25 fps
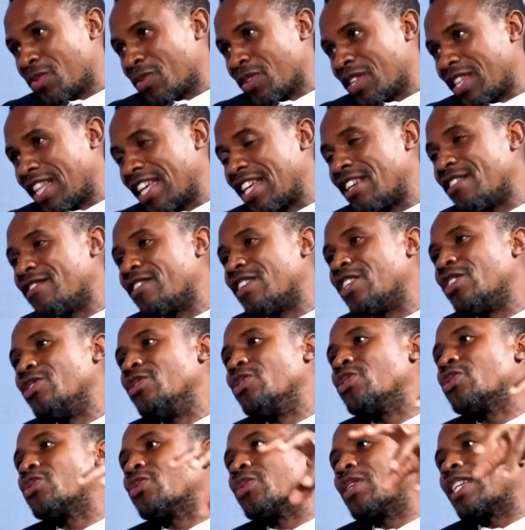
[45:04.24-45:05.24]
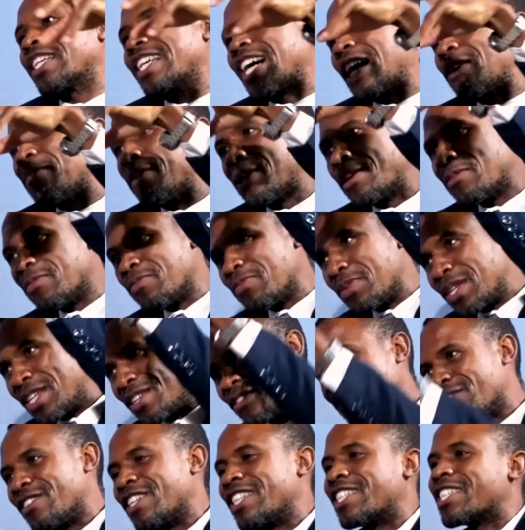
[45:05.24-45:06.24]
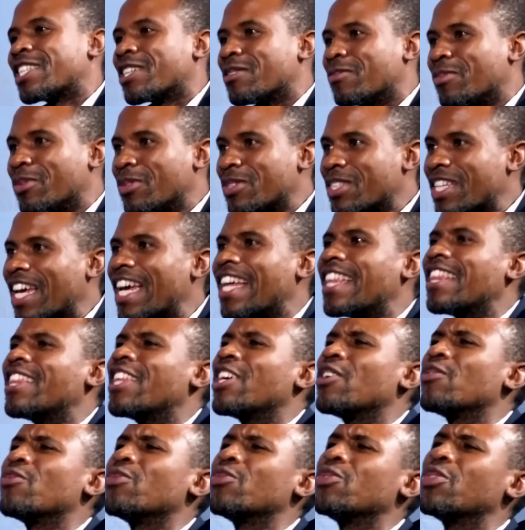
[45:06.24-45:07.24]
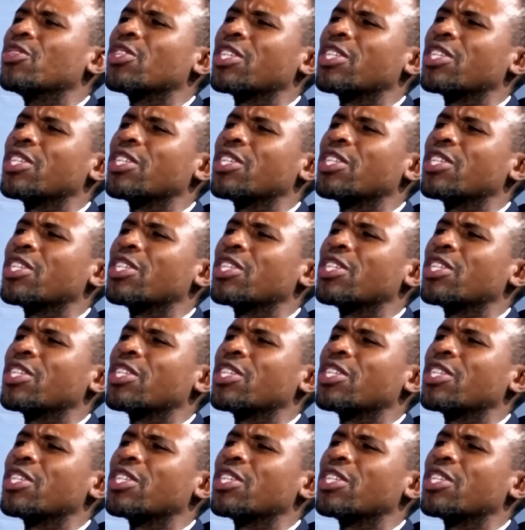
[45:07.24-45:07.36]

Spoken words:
They even used to come and pick vegetables, and they would